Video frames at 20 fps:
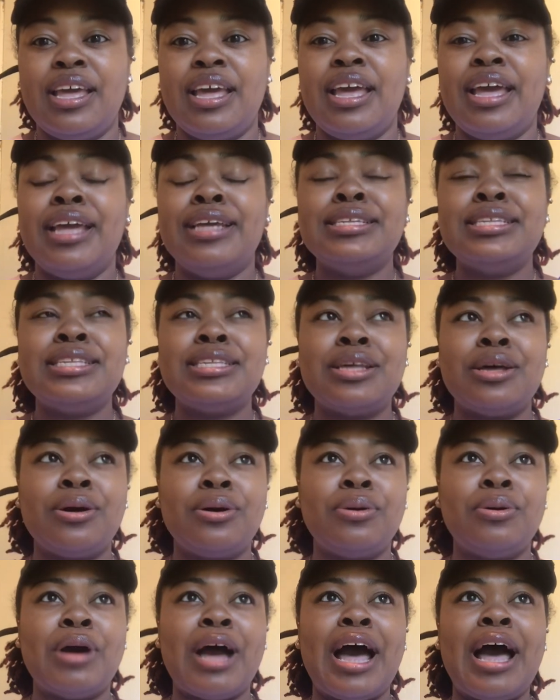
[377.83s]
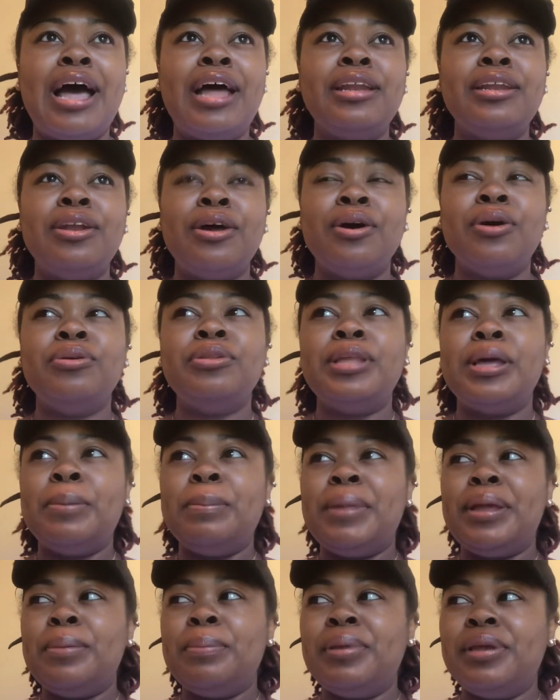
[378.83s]
And so I know that
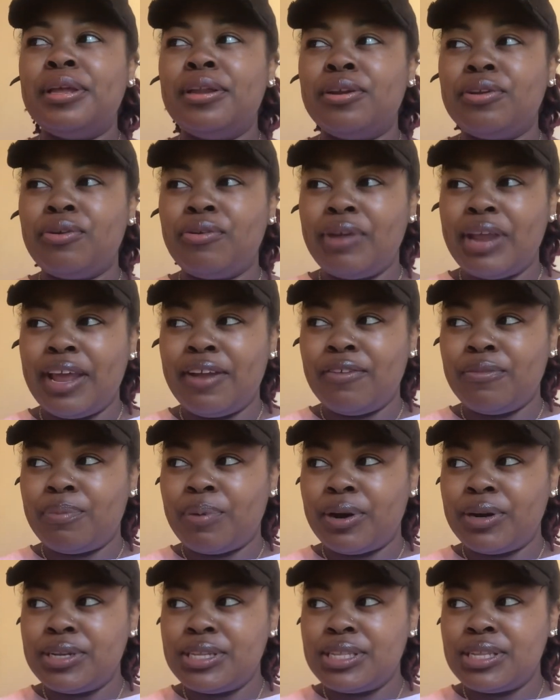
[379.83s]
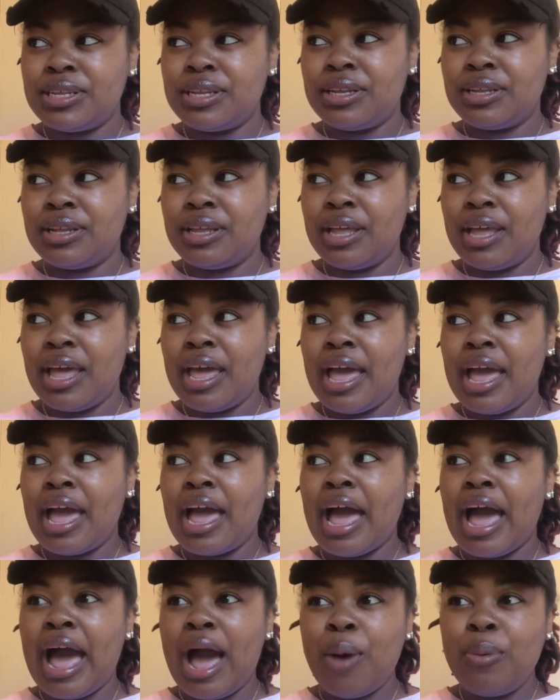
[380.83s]
me being a creative person,
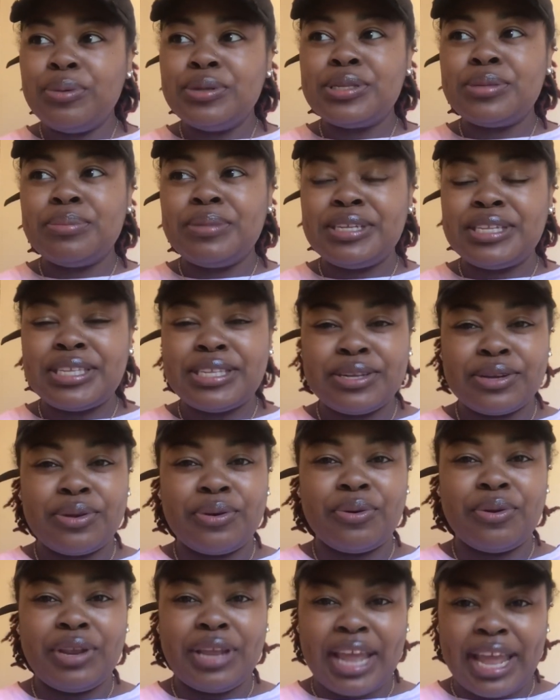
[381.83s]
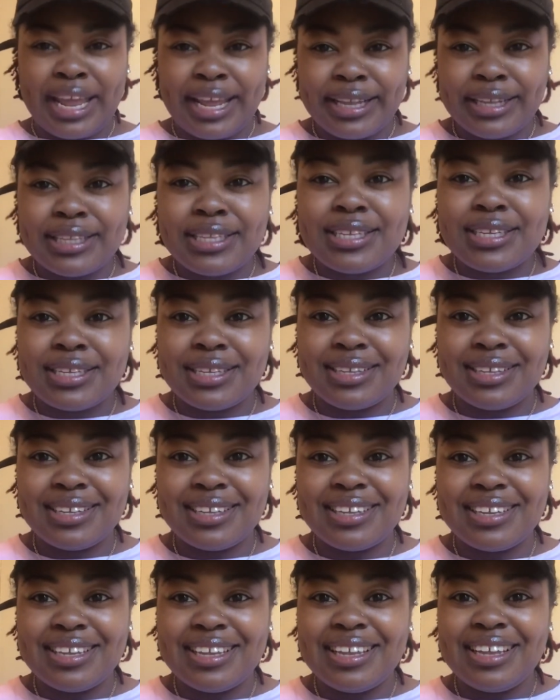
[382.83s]
I was meant to create
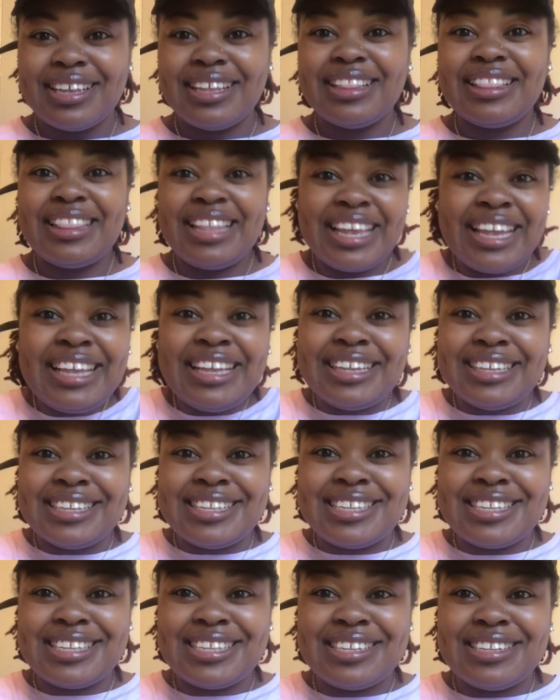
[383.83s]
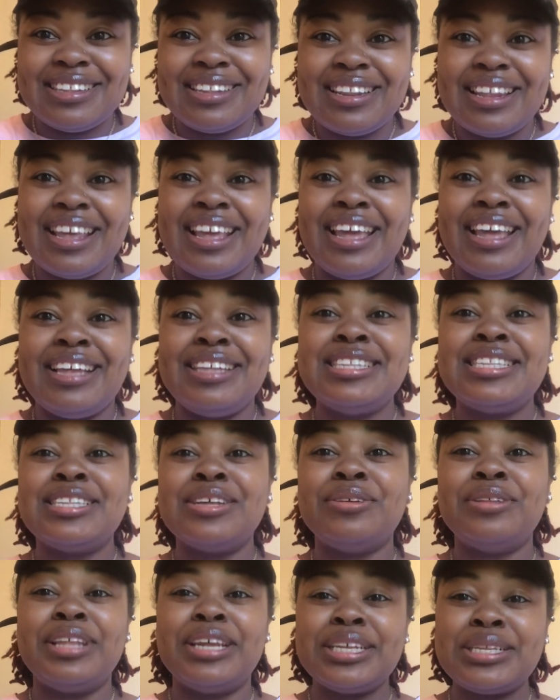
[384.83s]
things. And
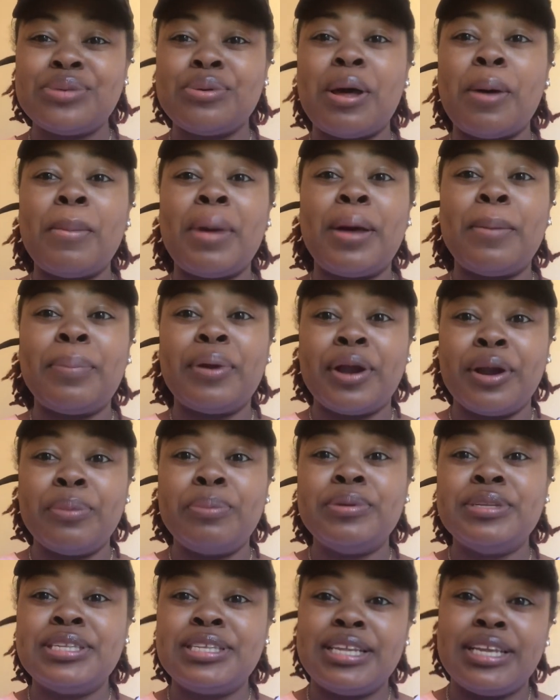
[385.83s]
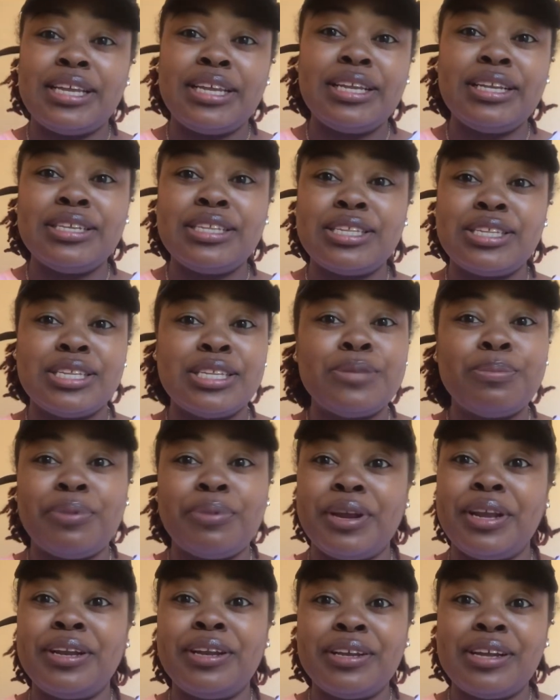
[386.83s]
so that's why my purpose is to
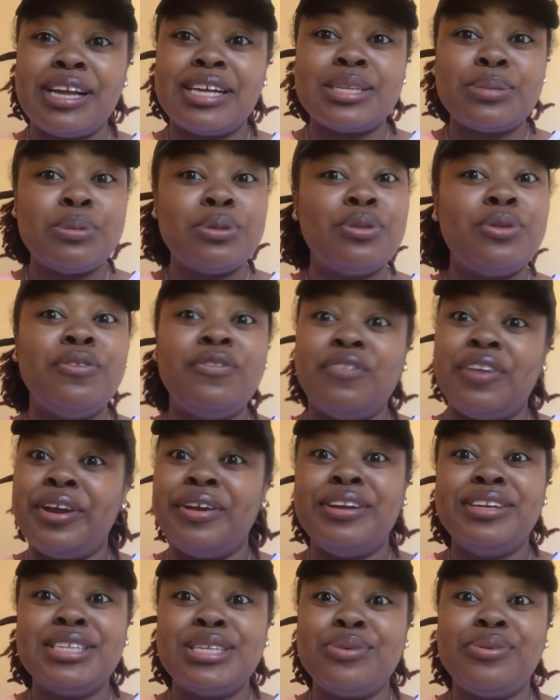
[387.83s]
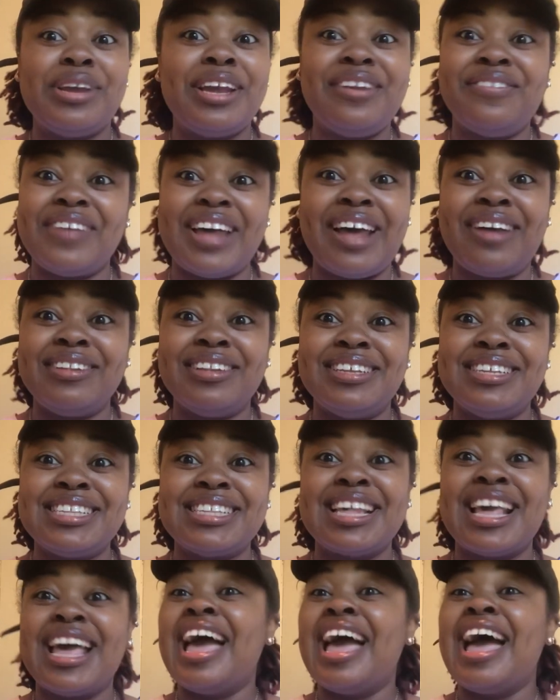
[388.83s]
spread the gospel through various creative outlets.
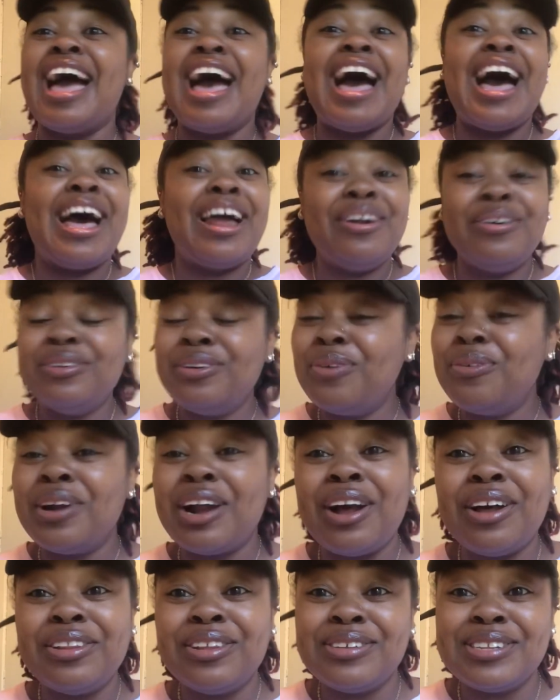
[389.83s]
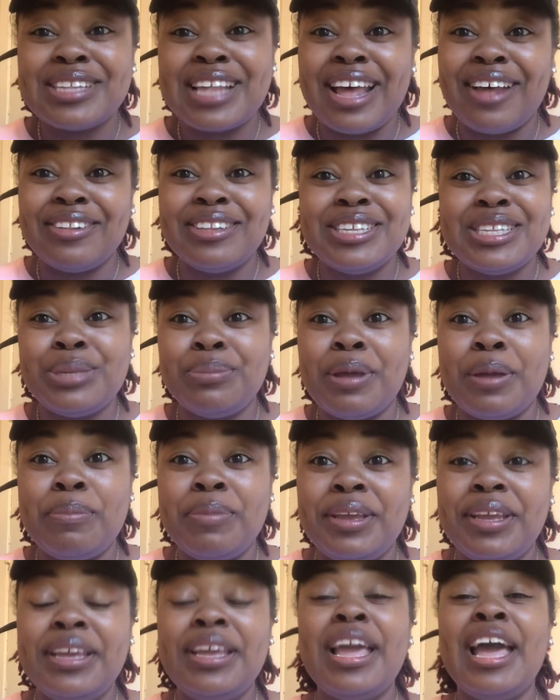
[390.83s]
I don't know what all those outlets may
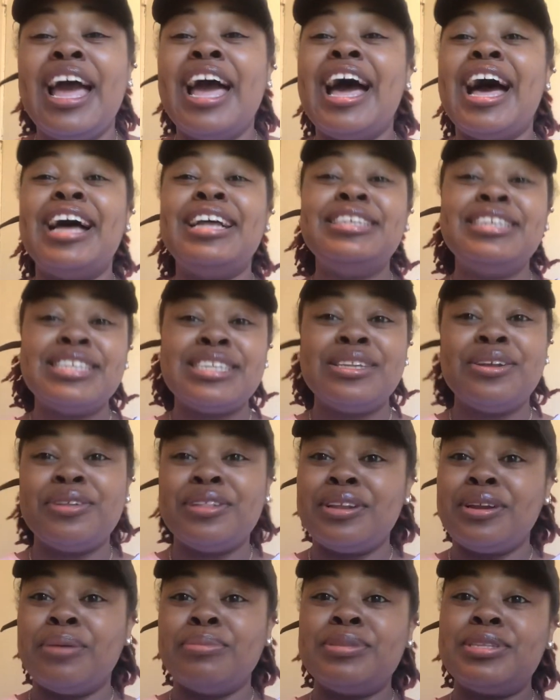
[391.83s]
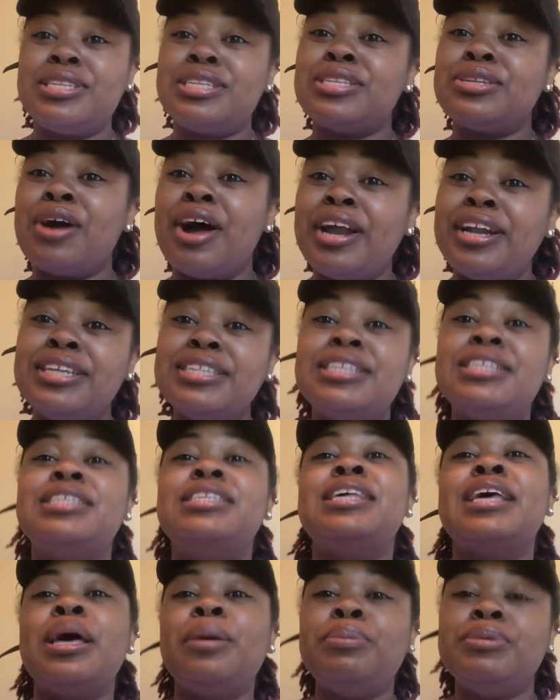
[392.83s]
be. I just know that I'm starting to
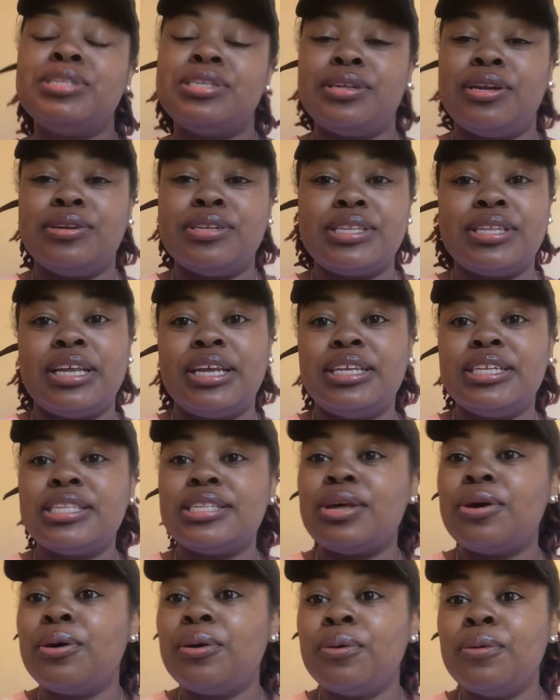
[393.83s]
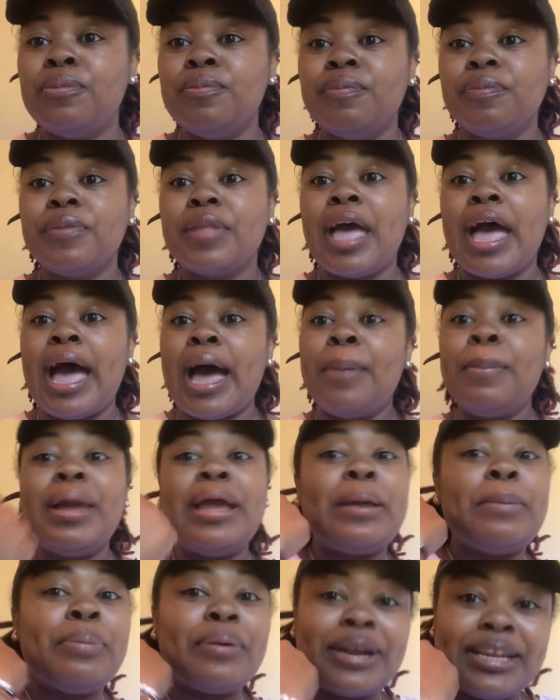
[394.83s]
tap into those things. So I
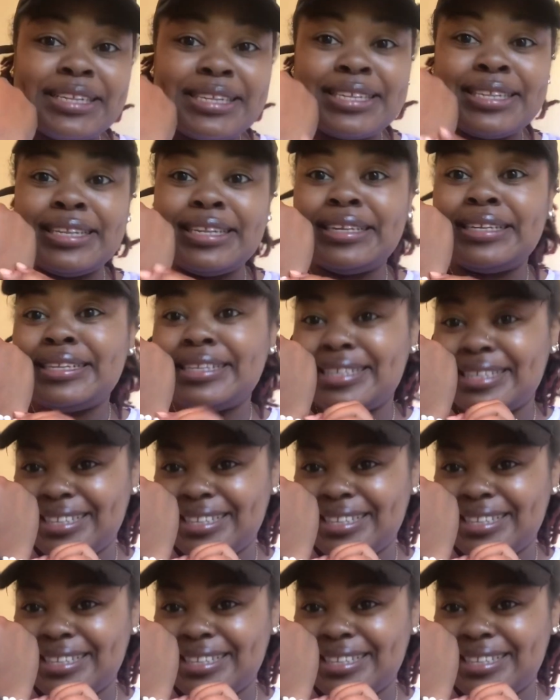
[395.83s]
make bracelets.